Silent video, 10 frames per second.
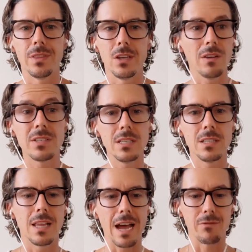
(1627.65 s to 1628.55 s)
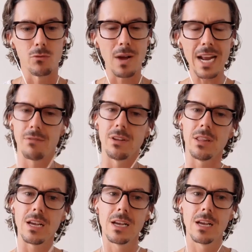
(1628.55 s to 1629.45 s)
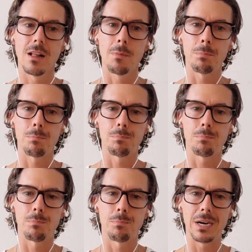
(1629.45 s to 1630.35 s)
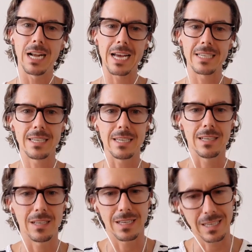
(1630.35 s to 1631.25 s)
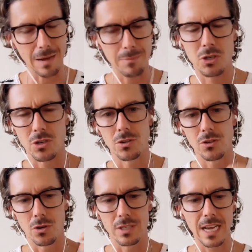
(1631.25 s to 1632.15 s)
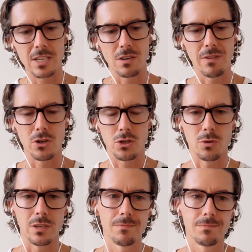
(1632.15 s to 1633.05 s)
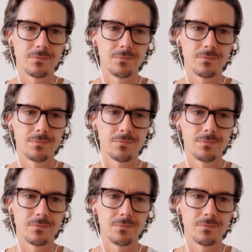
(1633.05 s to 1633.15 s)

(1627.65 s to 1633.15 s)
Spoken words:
You obviously haven't read everything, but it has to capture your attention very shortly.